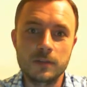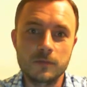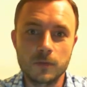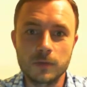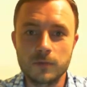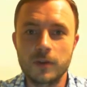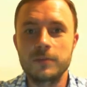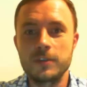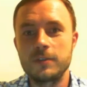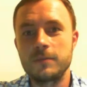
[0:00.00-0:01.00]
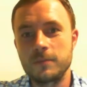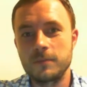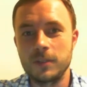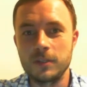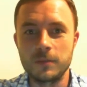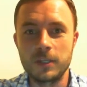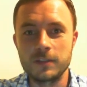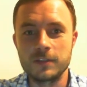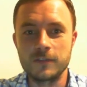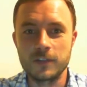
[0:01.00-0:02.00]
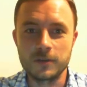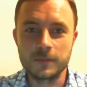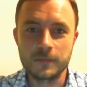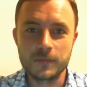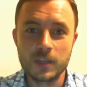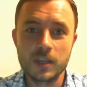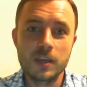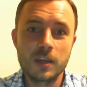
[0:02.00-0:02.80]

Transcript: really what prompted me to make this video.